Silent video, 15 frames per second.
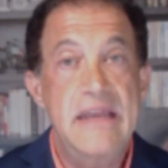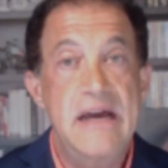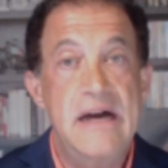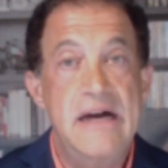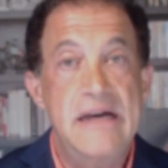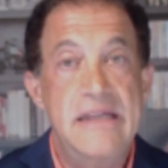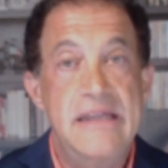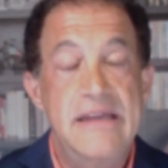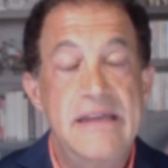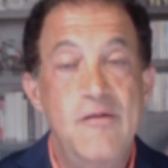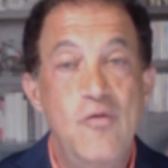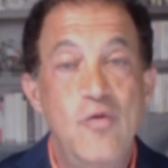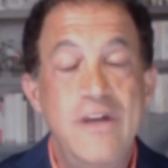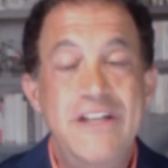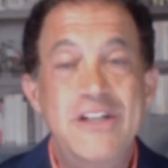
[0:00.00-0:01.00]
Uh,
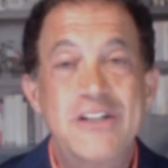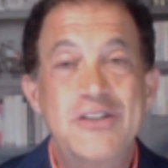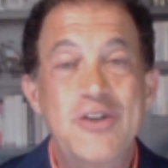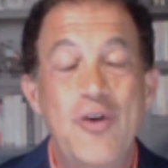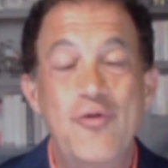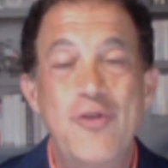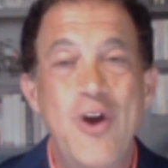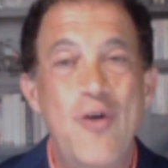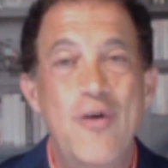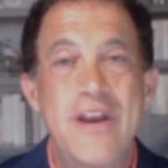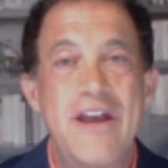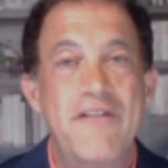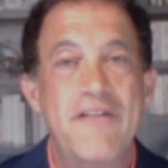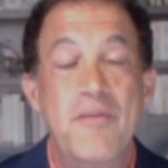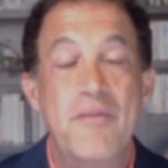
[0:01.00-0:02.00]
we just don't know
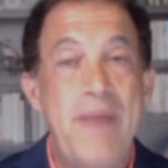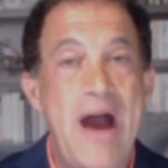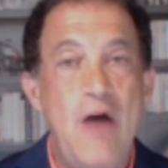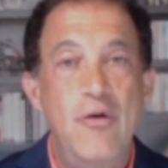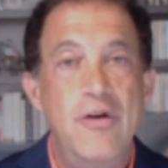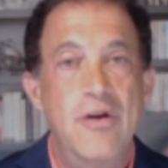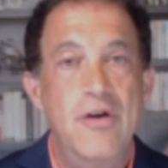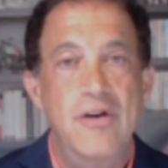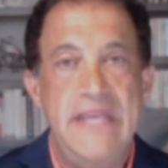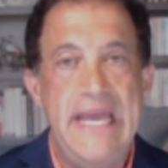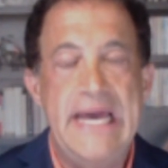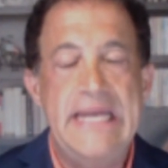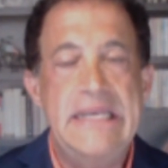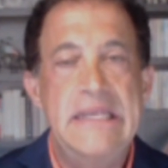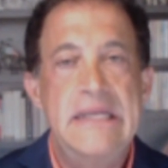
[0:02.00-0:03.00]
enough about her
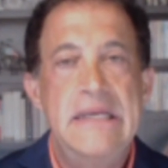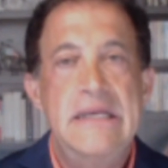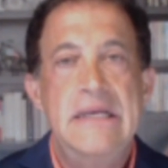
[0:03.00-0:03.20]
yet.